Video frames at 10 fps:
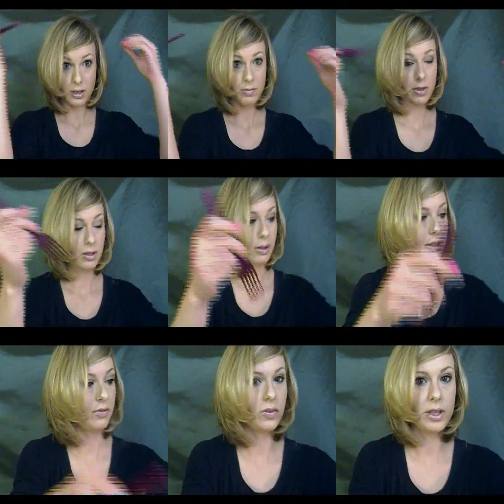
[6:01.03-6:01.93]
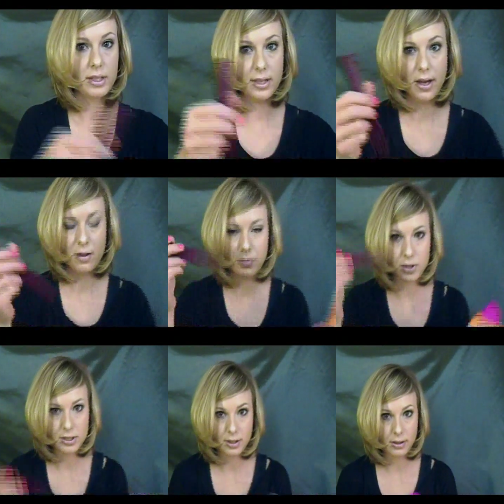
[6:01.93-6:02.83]
Then I'm gonna lift this
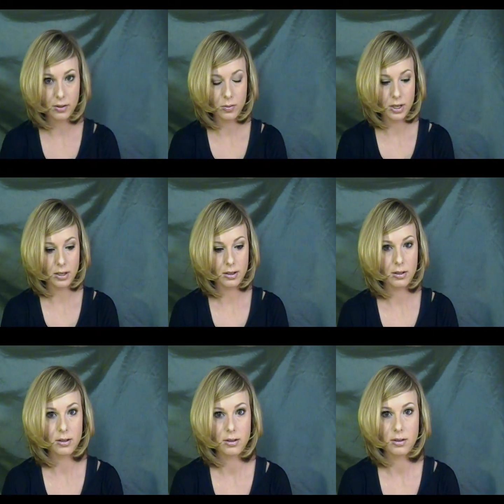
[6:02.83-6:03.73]
up just a little bit.